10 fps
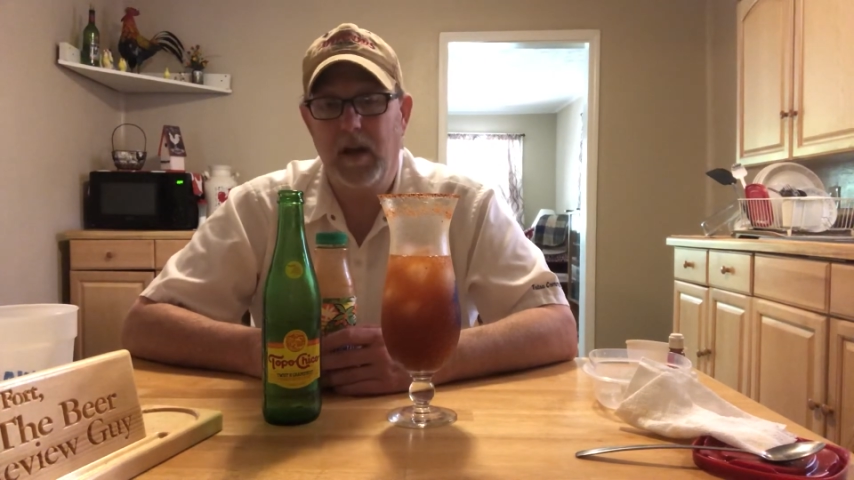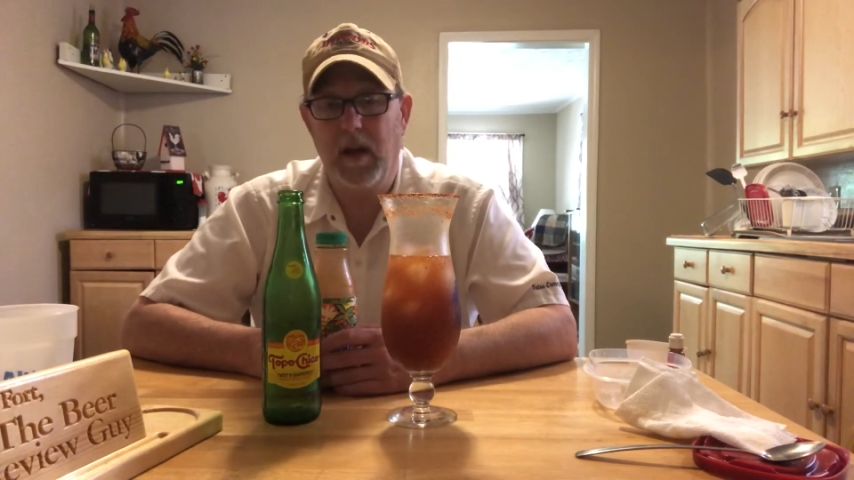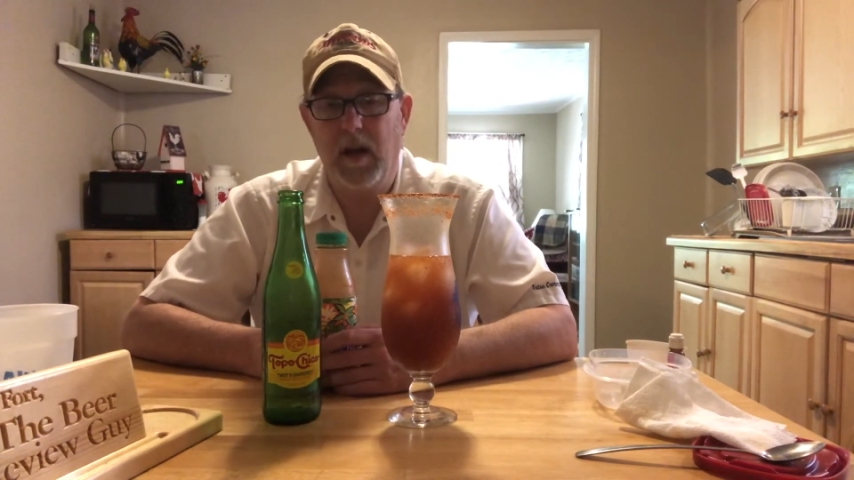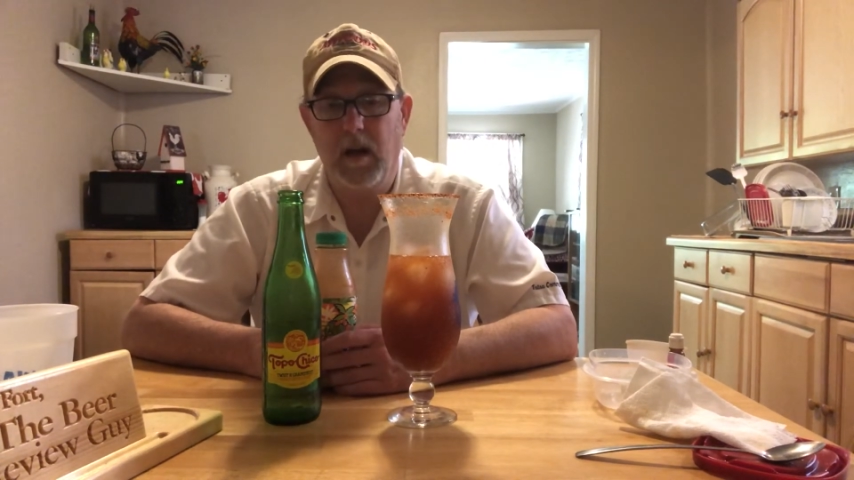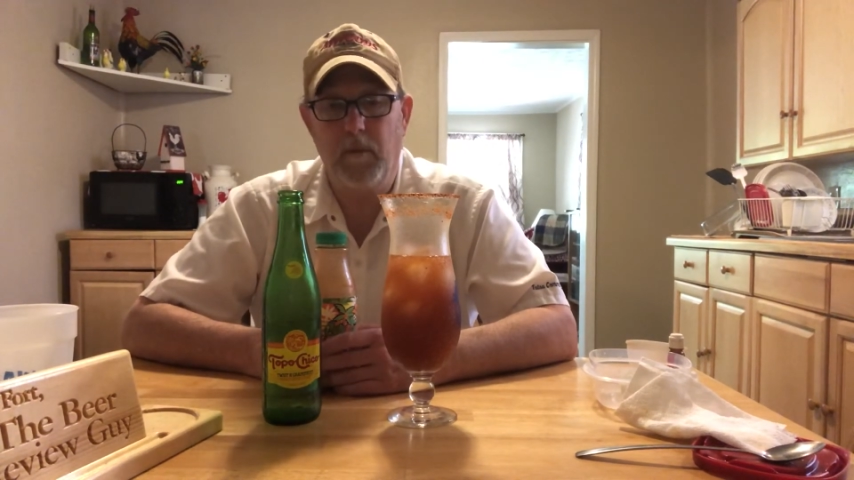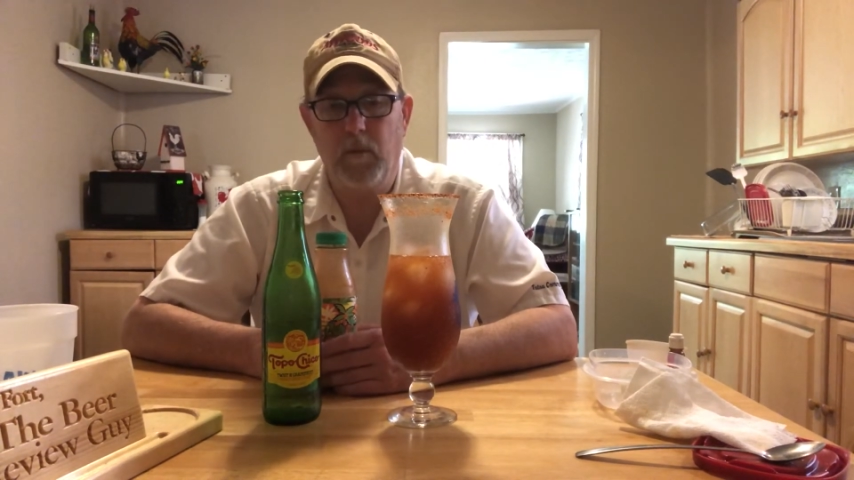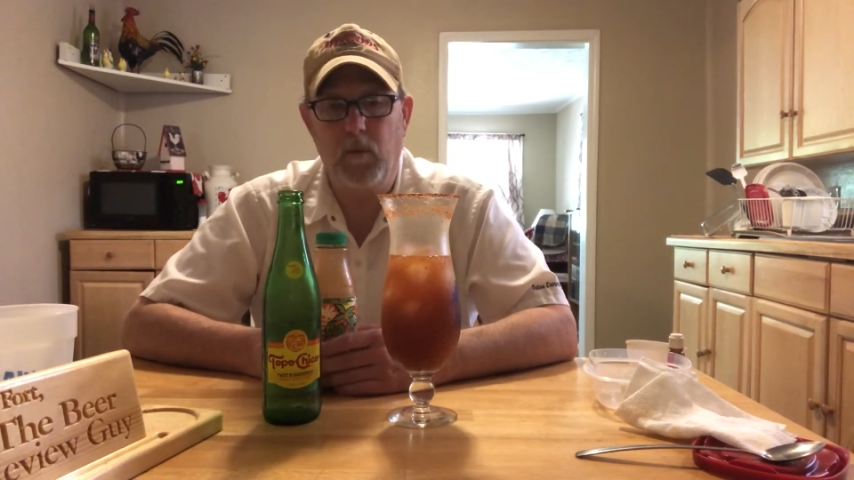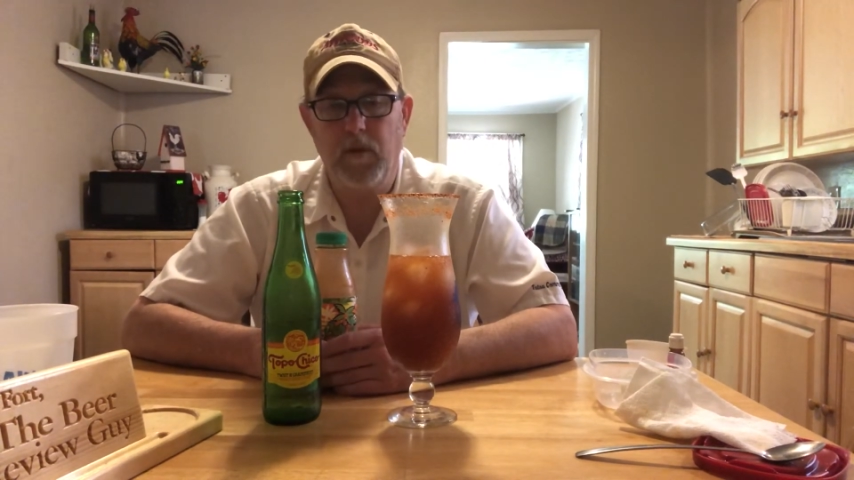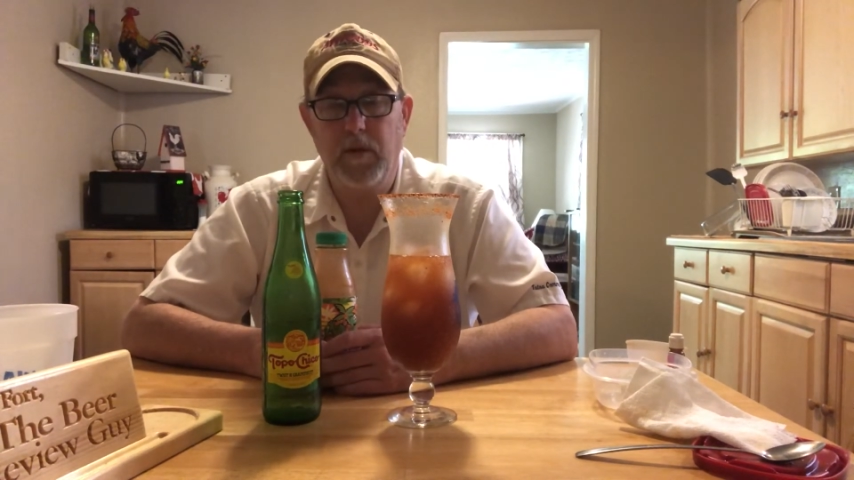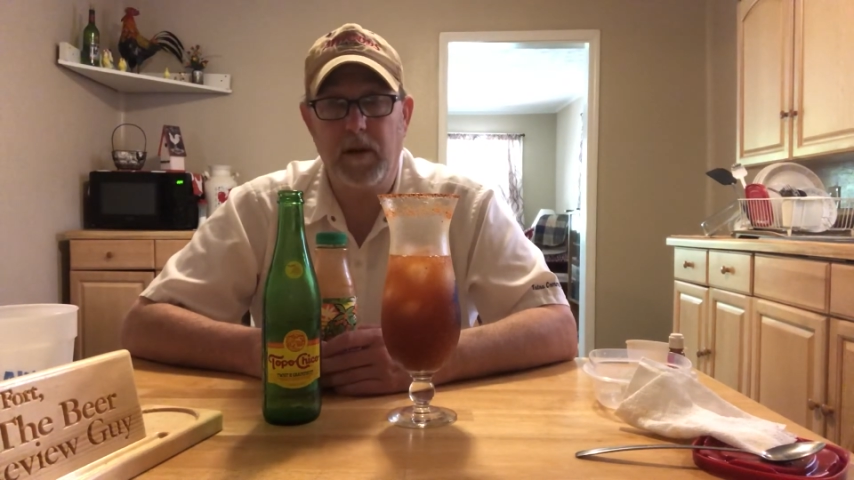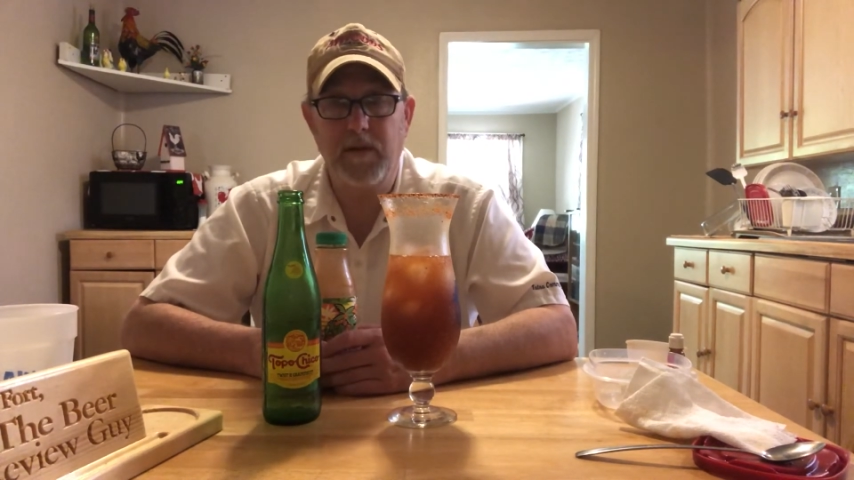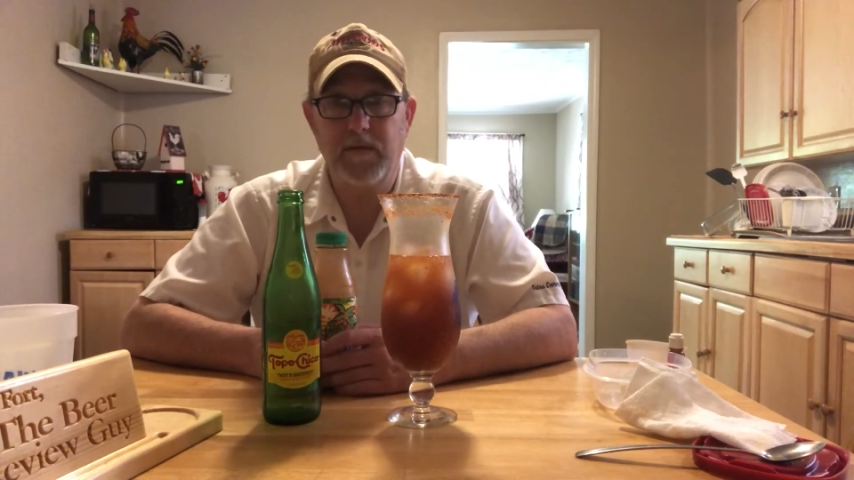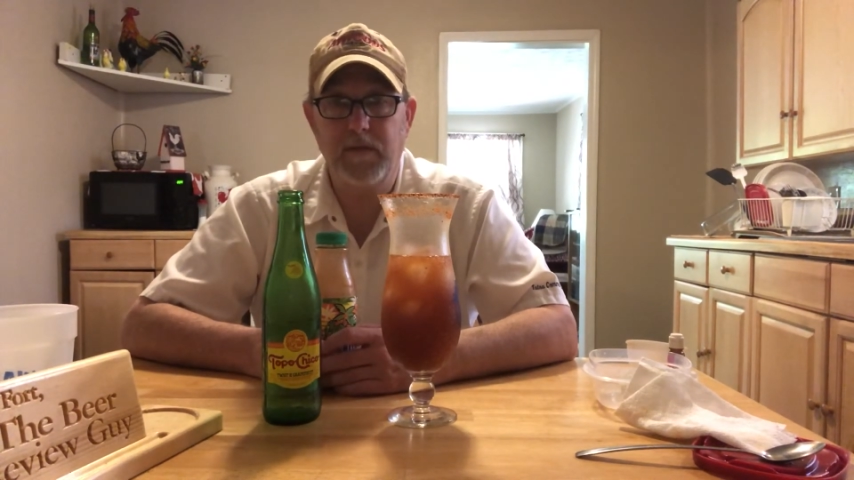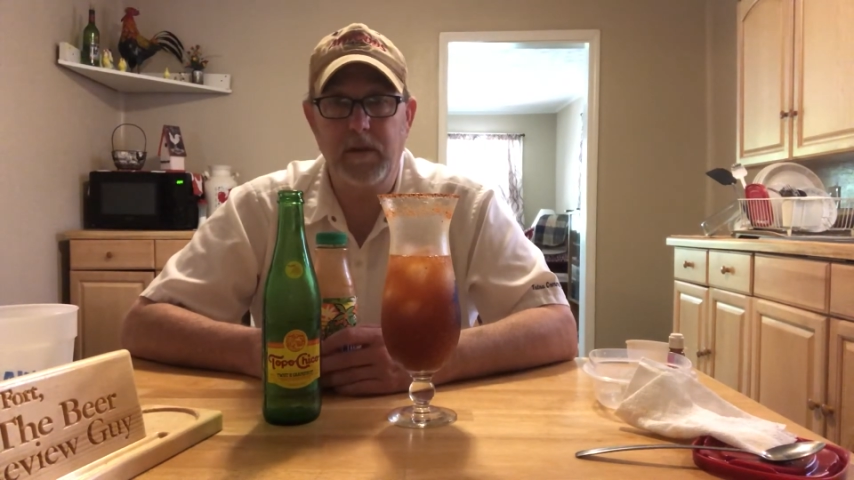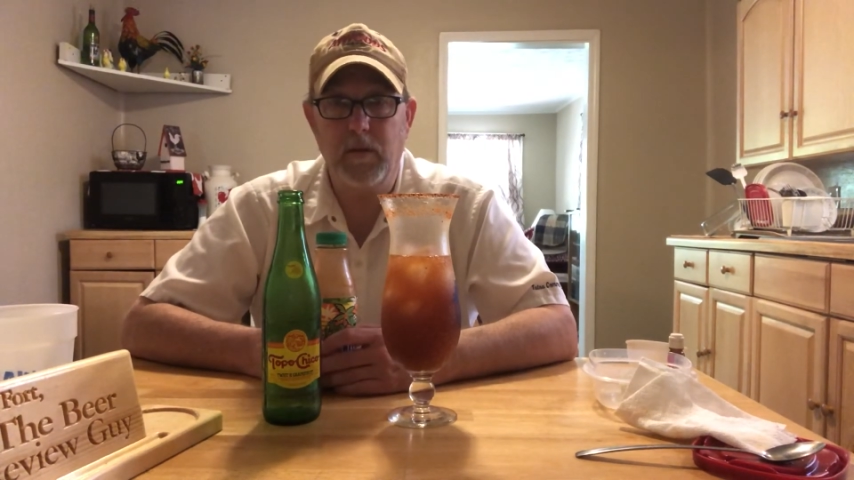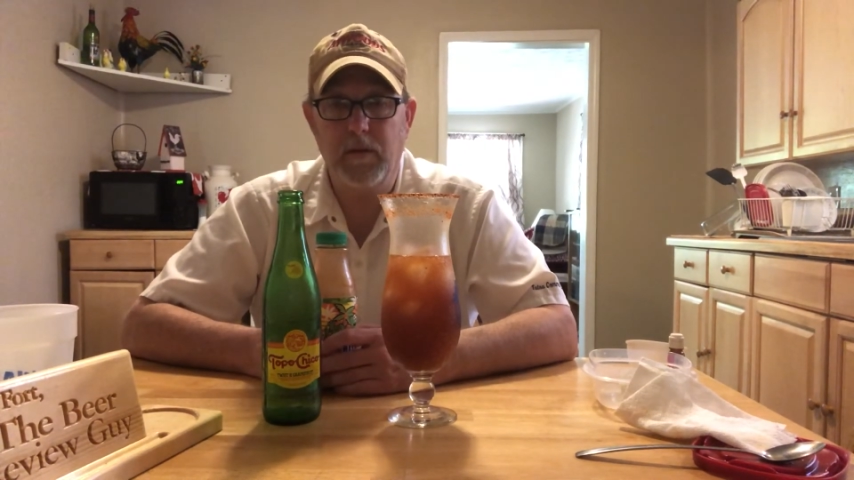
um, where they're, you know,